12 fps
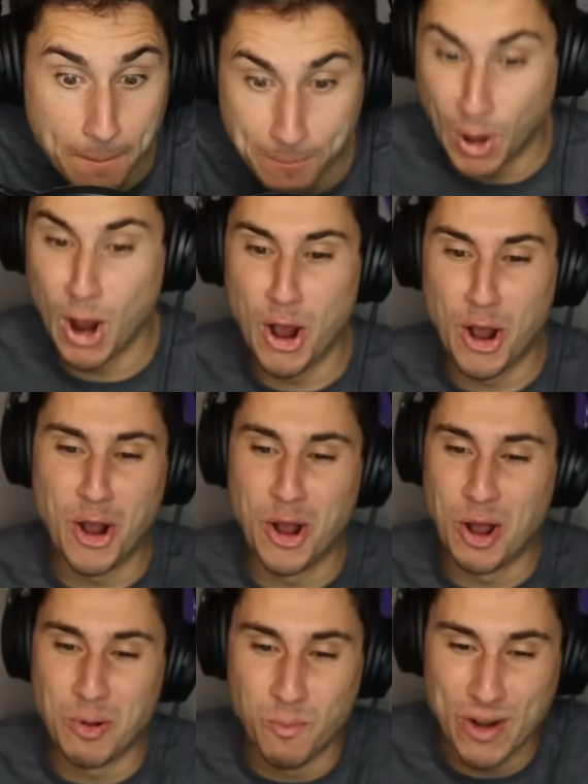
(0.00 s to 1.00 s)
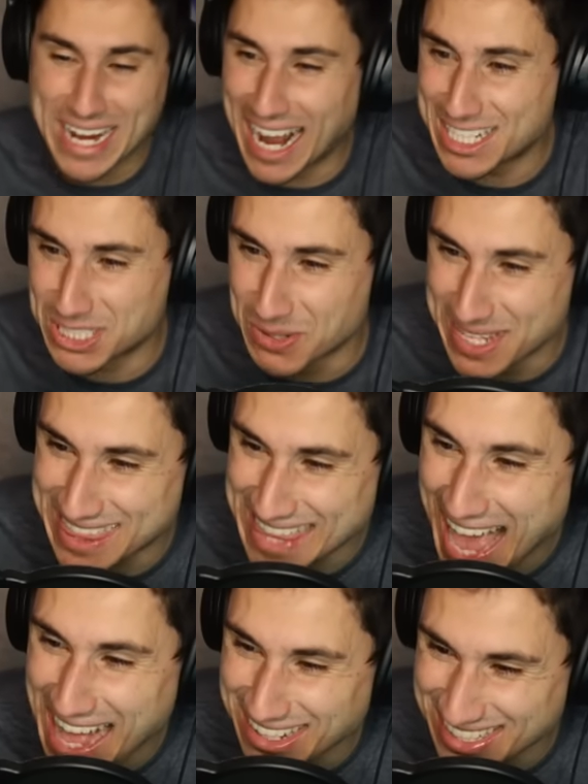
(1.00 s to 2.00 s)
Boom! We got to a
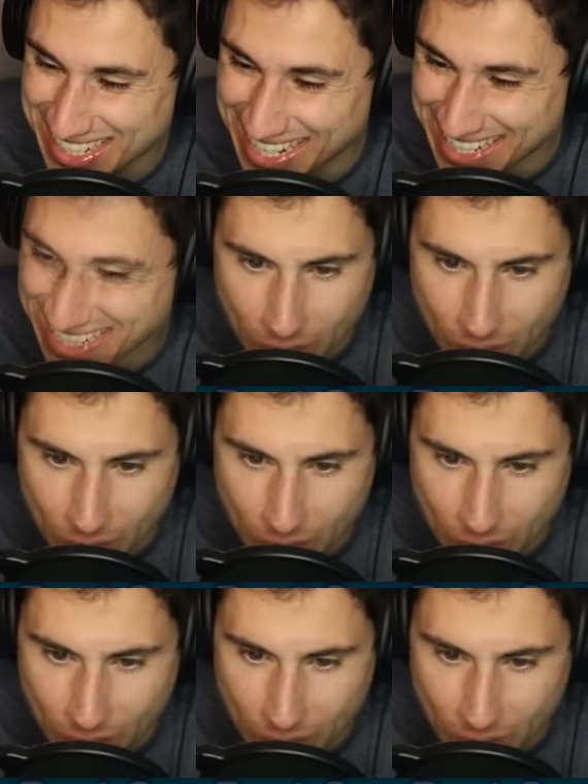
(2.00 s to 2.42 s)
thousand!